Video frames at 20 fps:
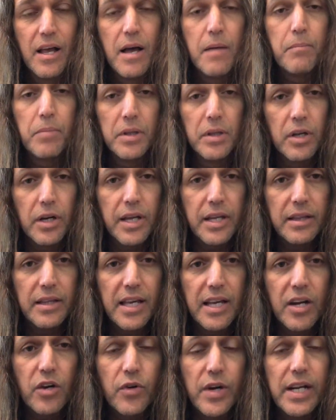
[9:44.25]
But look at
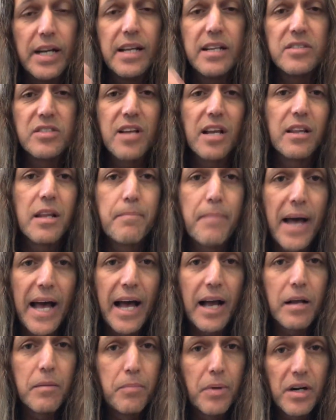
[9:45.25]
the ingredients on the
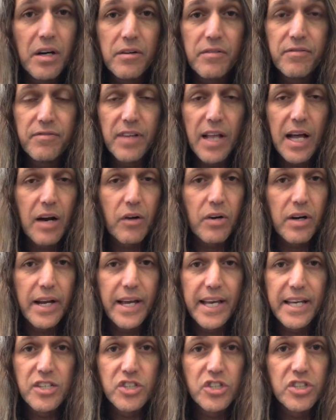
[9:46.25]
back: butter, flour,
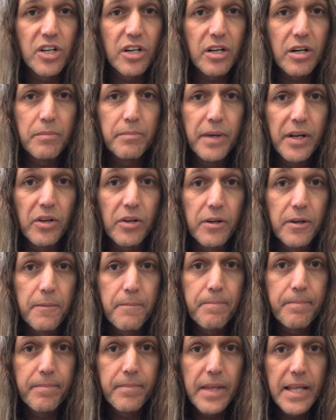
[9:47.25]
eggs, sugar, milk.
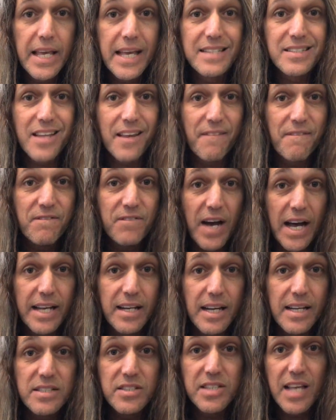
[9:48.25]
It's a
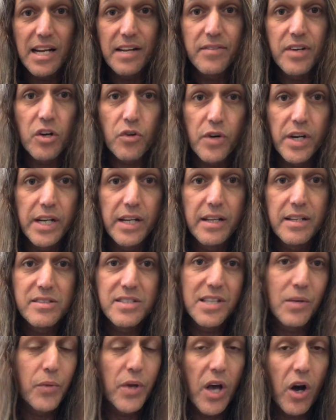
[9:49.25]
finite set of ingredients
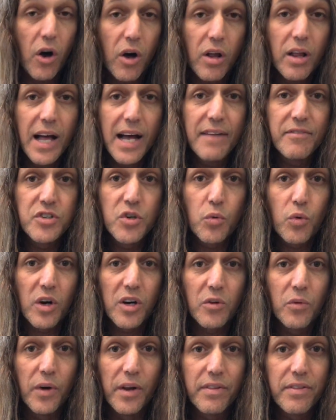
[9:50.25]
that we all have to
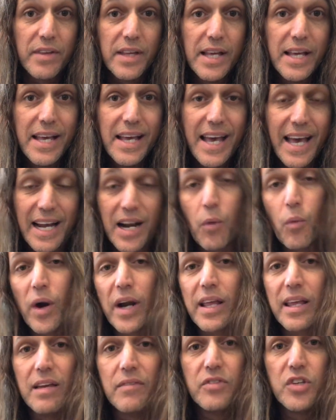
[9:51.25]
work with. And I
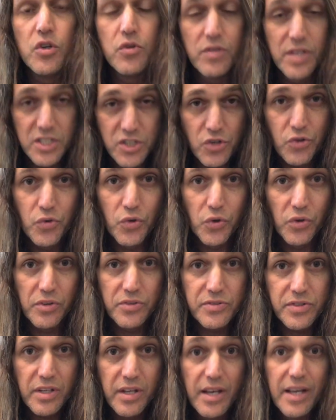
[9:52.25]
want to give you the
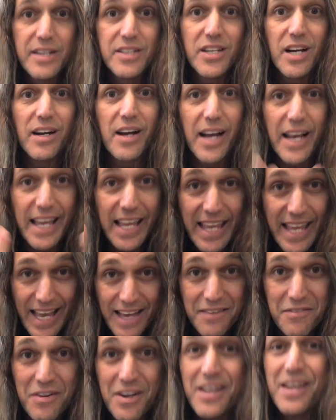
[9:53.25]
tools to
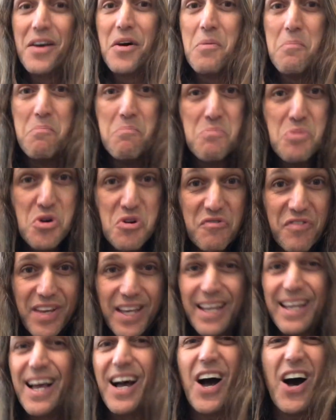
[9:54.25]
get
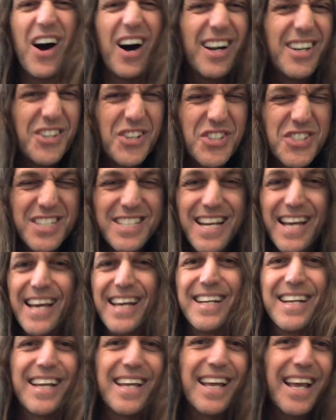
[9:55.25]
moving,
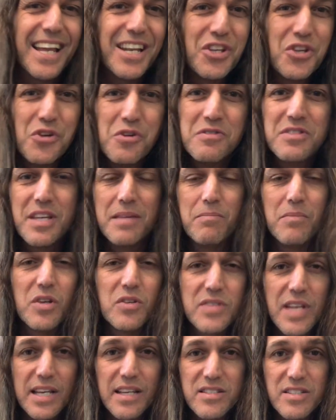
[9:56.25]
understanding, and using
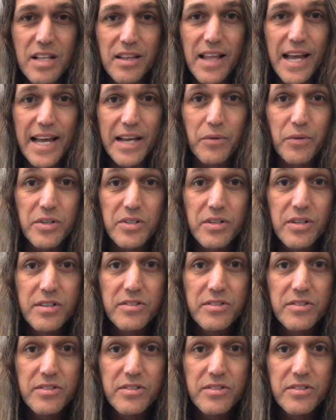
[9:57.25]
music as a language.